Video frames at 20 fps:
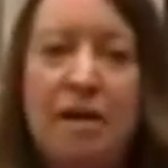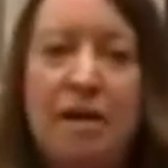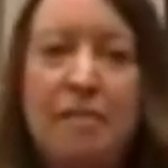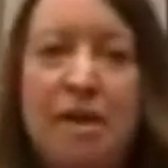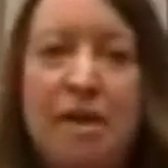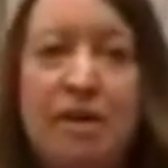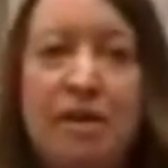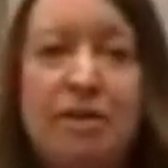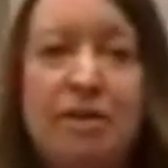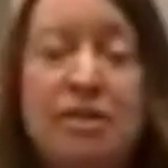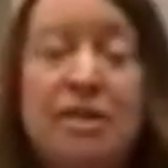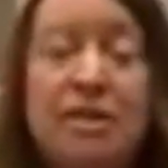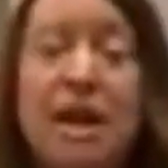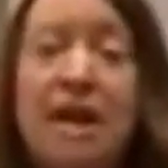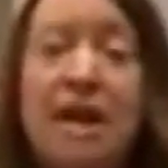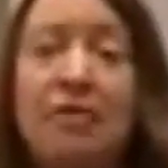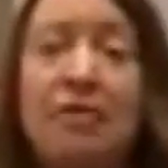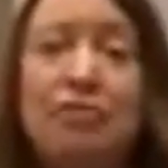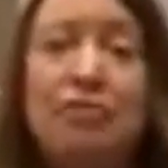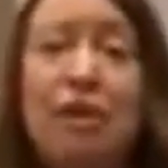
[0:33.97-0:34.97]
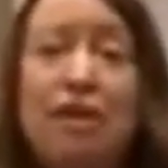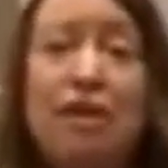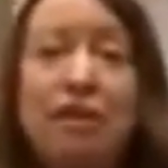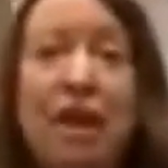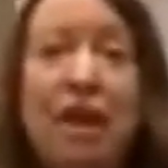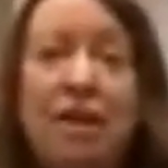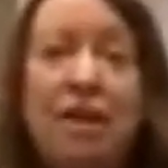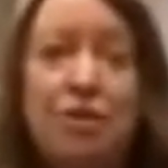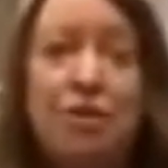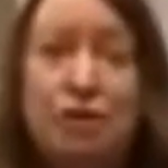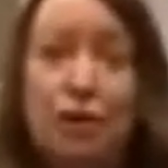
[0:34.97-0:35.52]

I'm here today with Guy